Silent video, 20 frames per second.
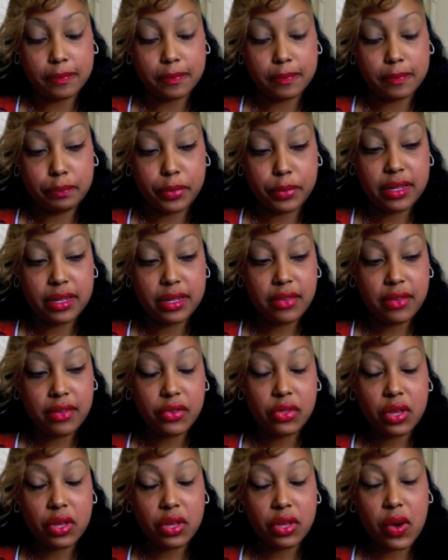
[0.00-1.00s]
but
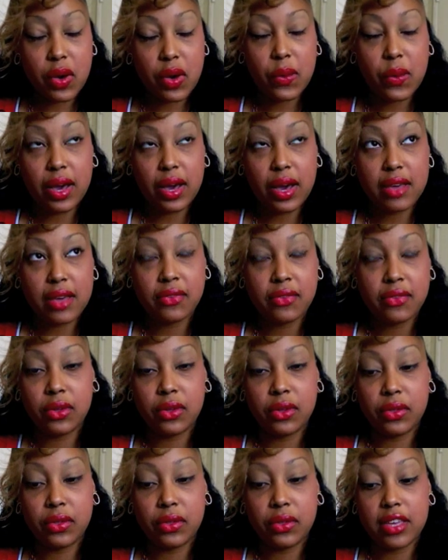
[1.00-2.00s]
even though I
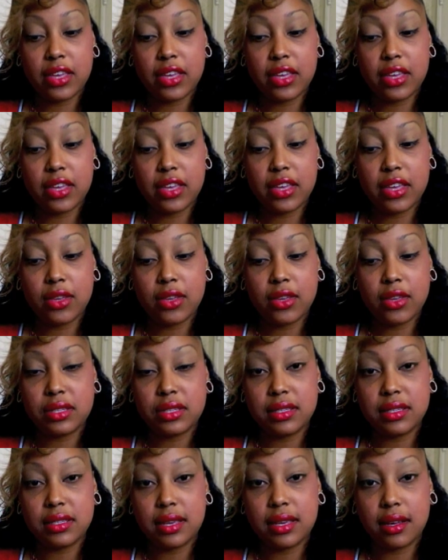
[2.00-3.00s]
feel that you lose
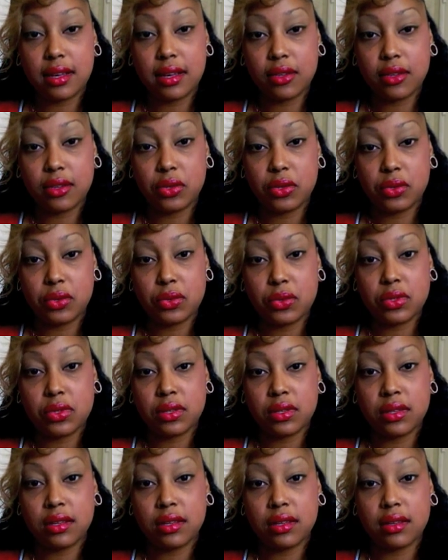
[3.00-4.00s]
detail, you lose
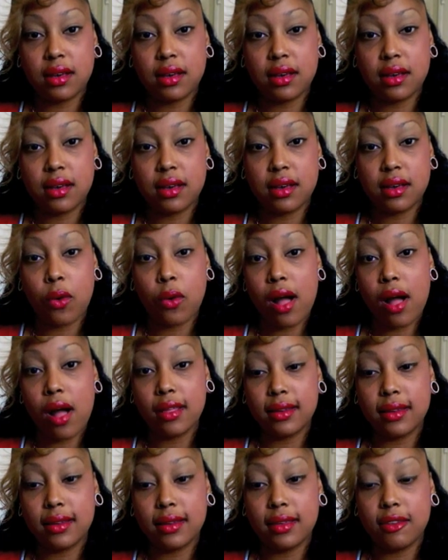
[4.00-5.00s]
good color
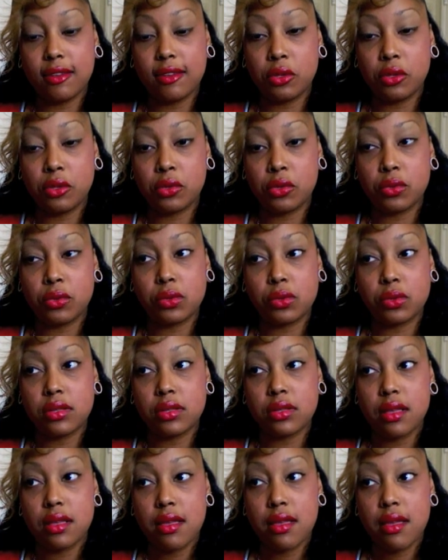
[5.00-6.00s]
quality,
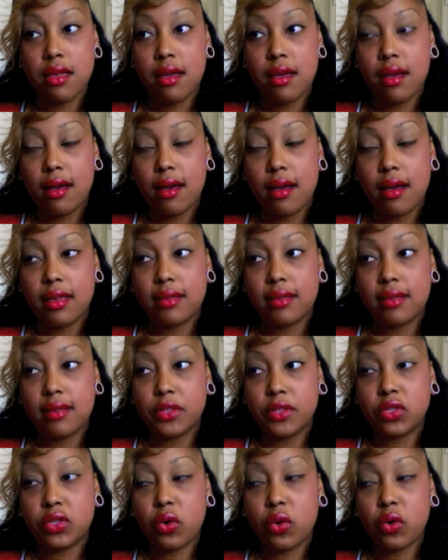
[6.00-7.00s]
the
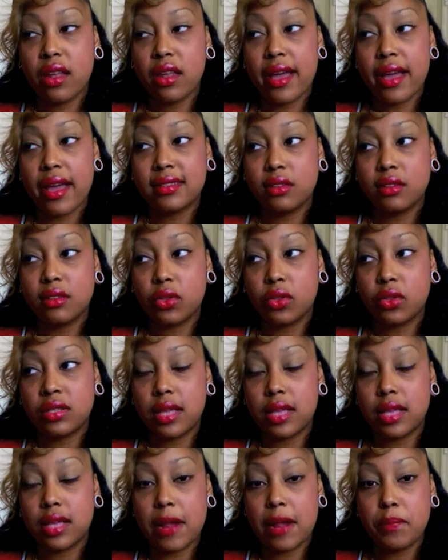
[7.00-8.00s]
storyline is still the
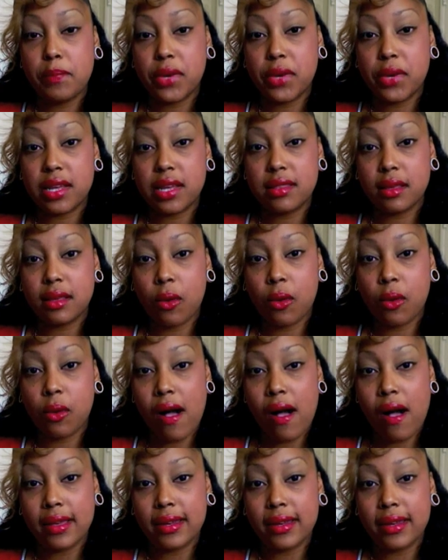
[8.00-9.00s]
same, but the
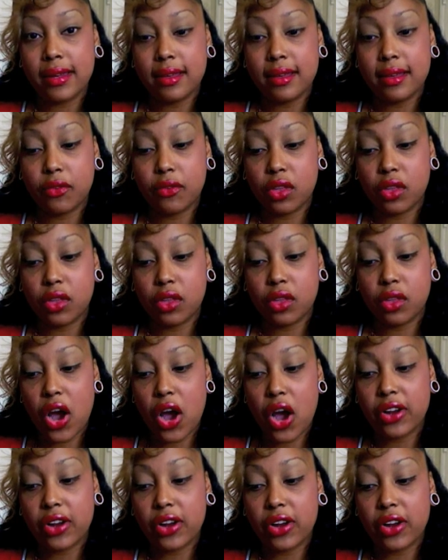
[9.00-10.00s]
quality of the
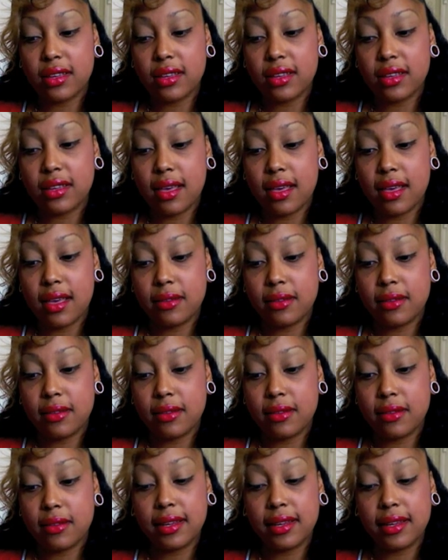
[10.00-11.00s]
art and
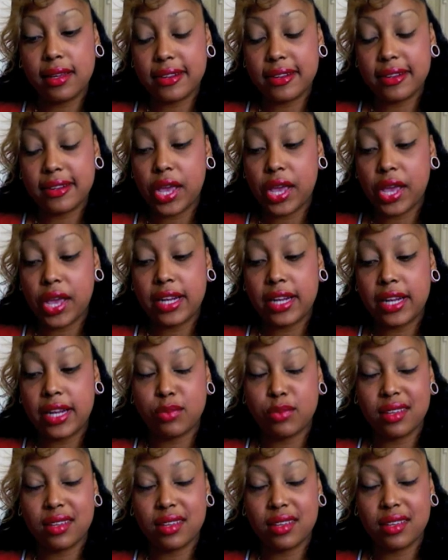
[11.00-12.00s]
color changes,
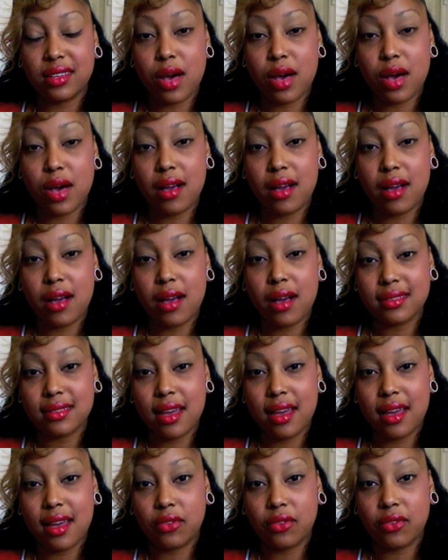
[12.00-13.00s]
because manga is kind
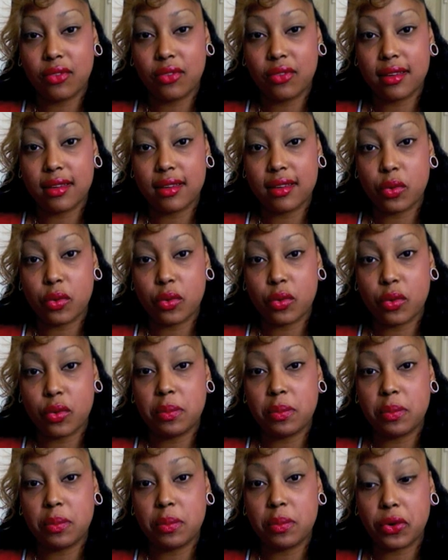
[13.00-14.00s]
of like a more
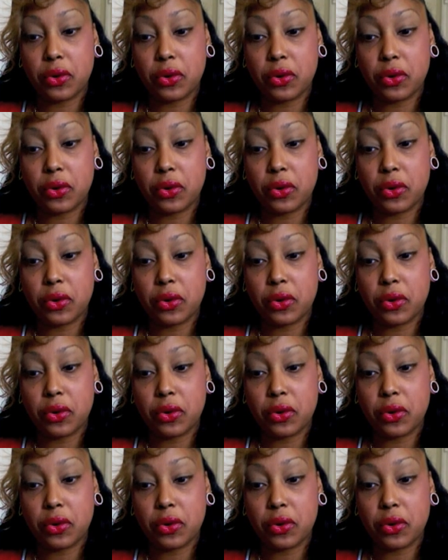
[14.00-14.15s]
cheaper